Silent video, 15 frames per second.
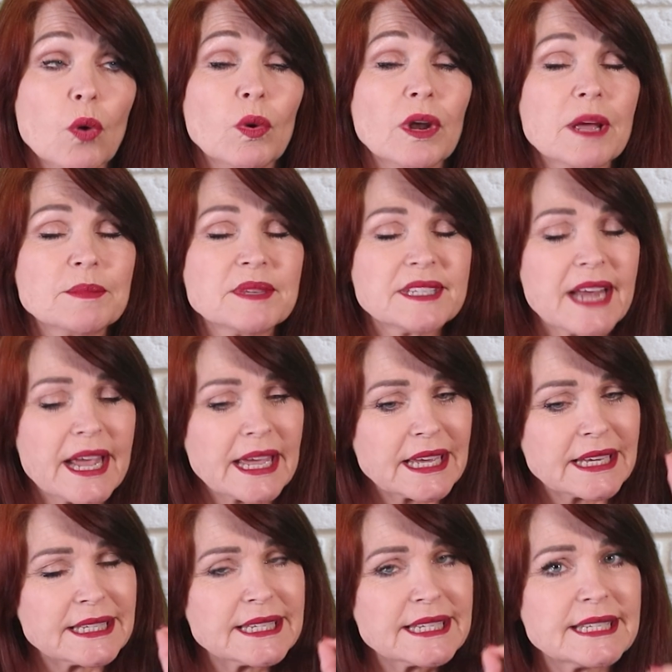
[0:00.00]
when I'm staying
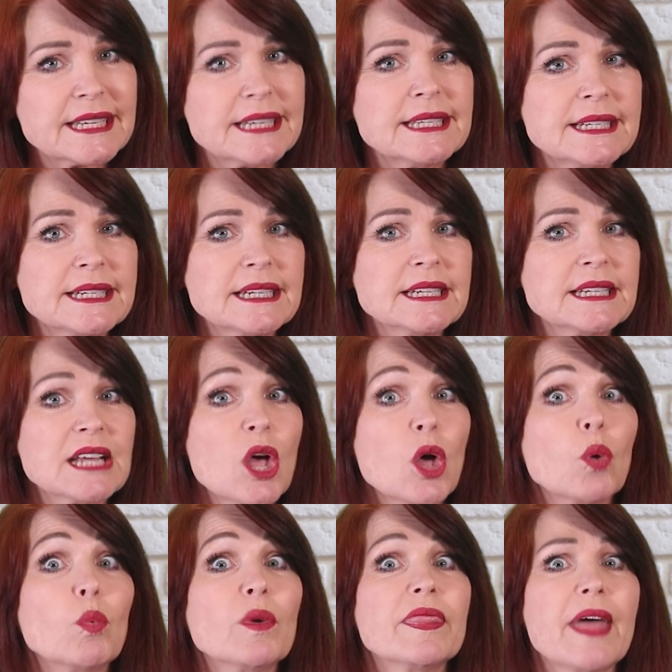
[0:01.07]
consistent
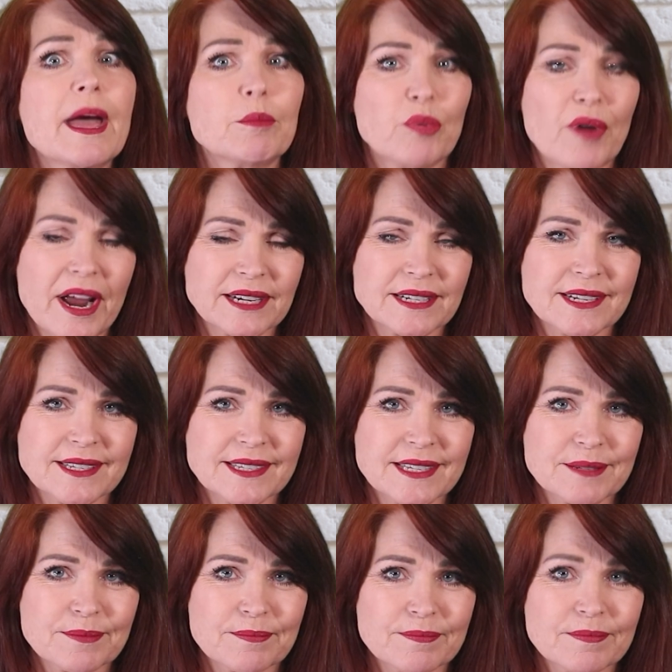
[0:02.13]
with that
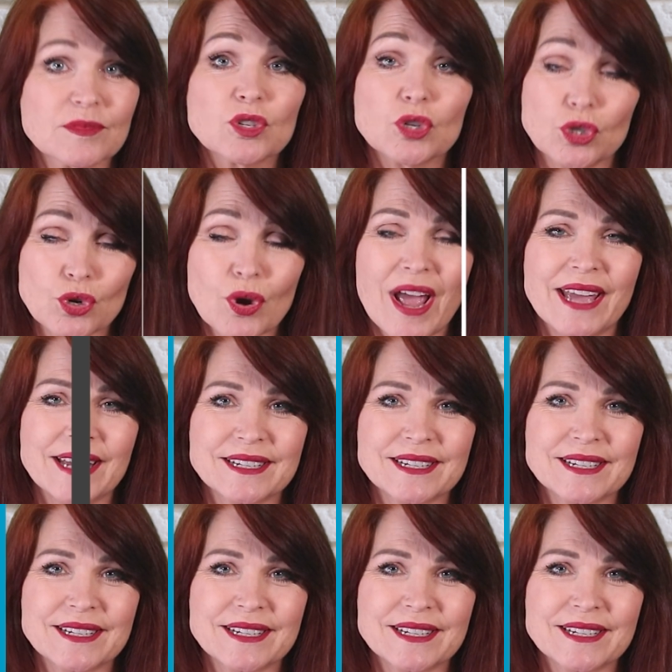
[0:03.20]
practice. So try